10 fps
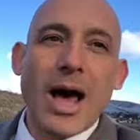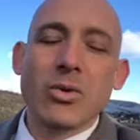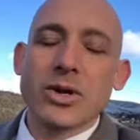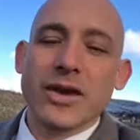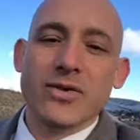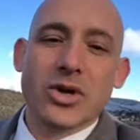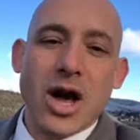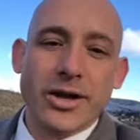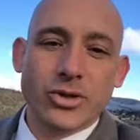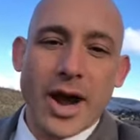I will give you
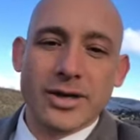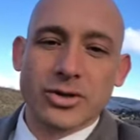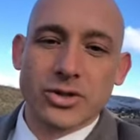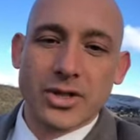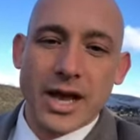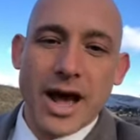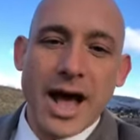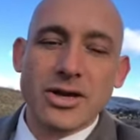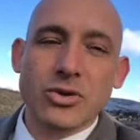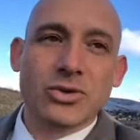contractors that
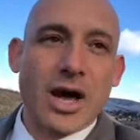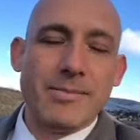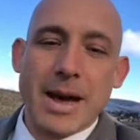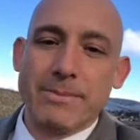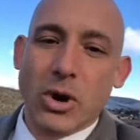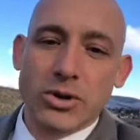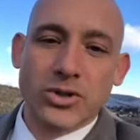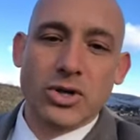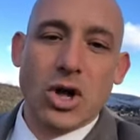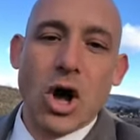I use on my
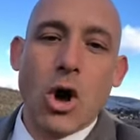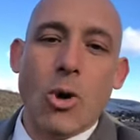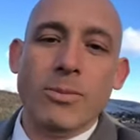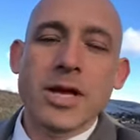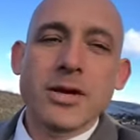personal home.